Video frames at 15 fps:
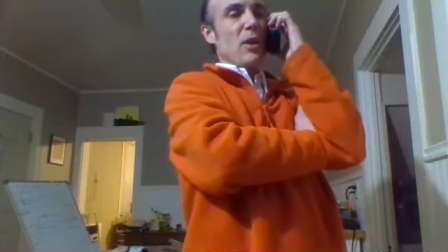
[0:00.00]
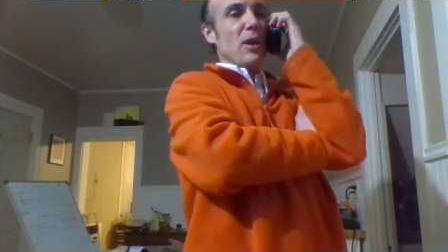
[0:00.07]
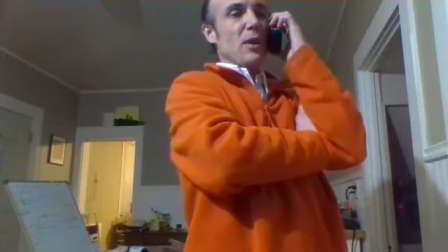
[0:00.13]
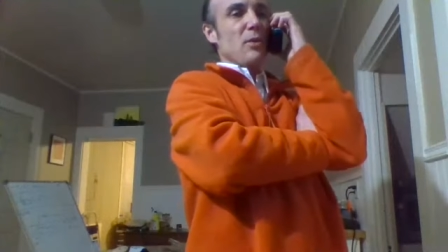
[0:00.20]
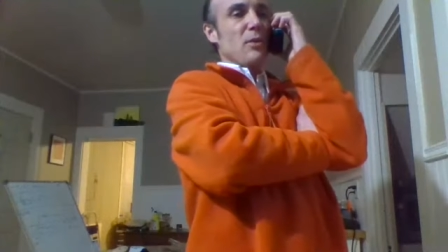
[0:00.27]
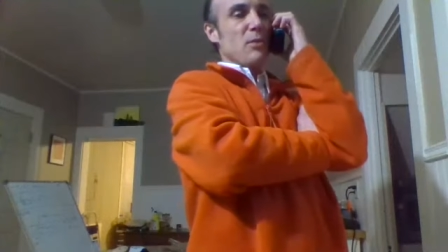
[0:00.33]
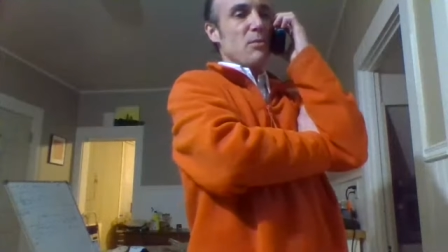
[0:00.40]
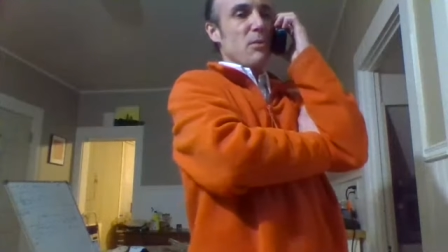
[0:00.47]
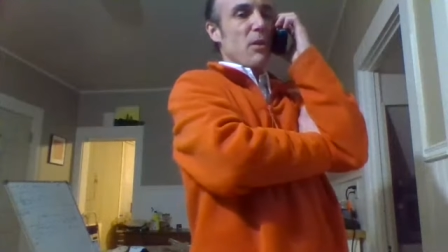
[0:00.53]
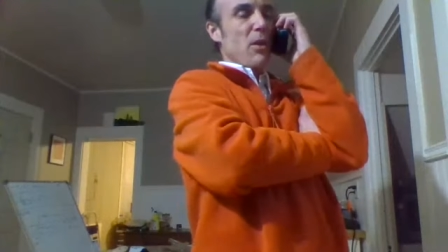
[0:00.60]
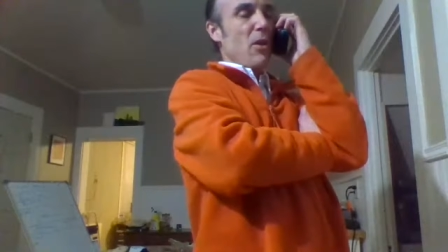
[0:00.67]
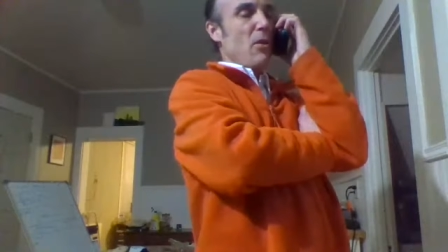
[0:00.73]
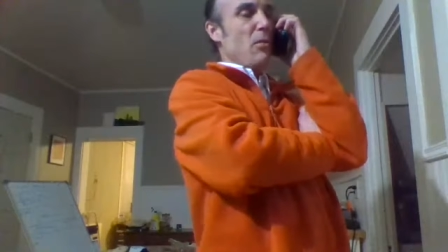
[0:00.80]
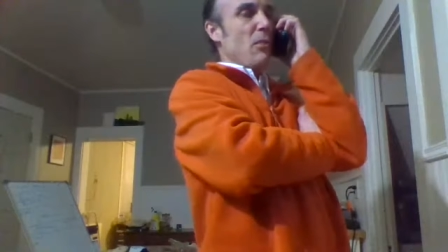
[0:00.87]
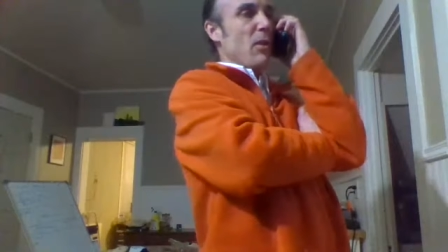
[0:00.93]
It was
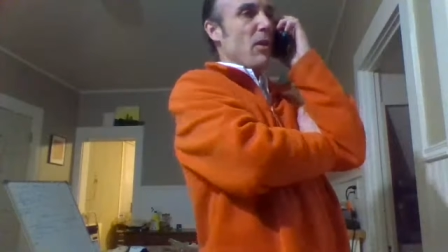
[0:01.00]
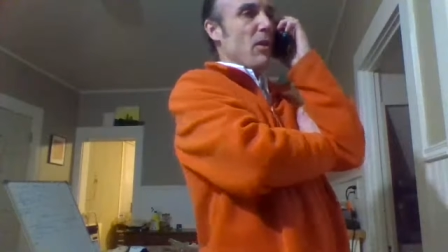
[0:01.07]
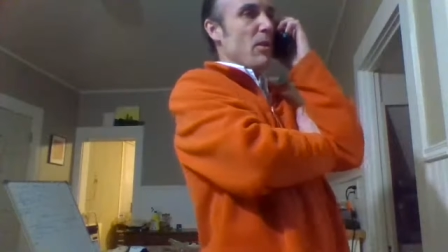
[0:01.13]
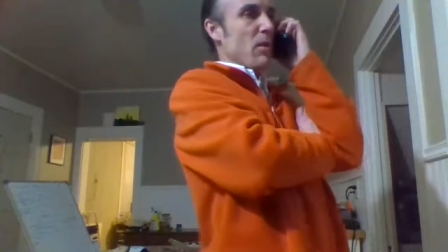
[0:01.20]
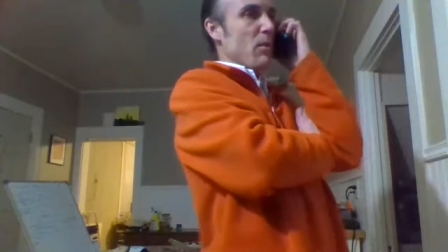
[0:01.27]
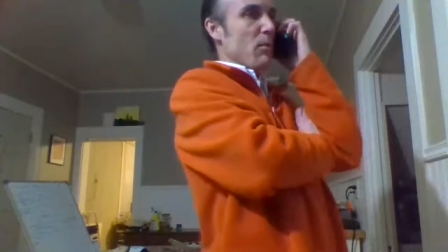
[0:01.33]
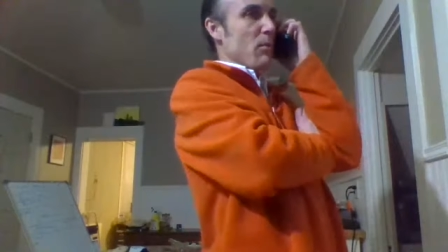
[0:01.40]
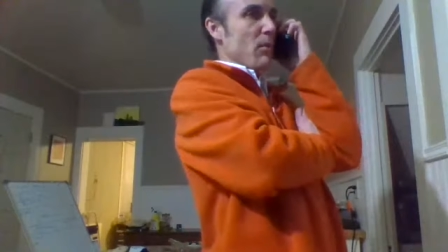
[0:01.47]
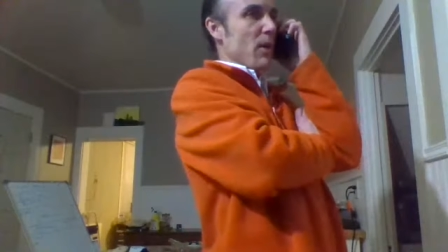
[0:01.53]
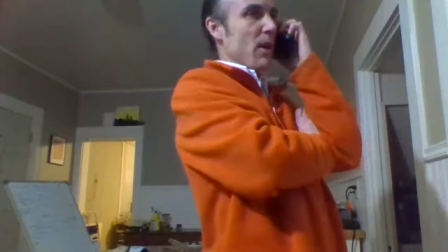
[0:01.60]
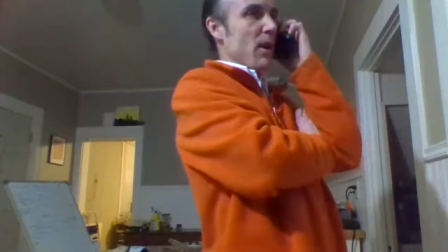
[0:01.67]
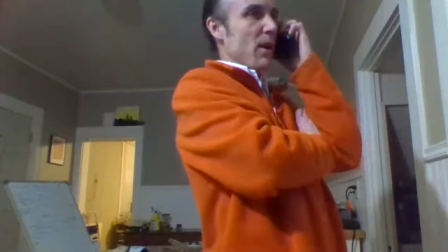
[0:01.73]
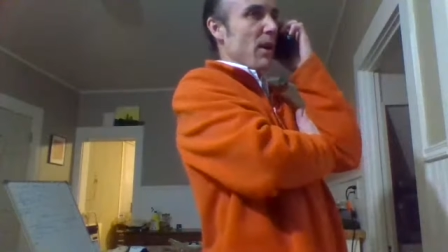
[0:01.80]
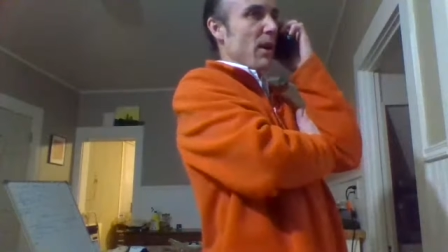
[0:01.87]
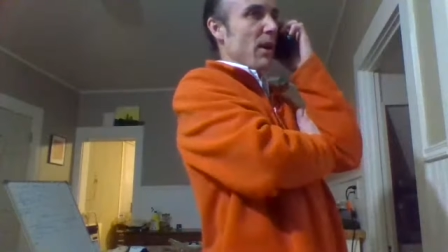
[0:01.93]
all part of the prayer.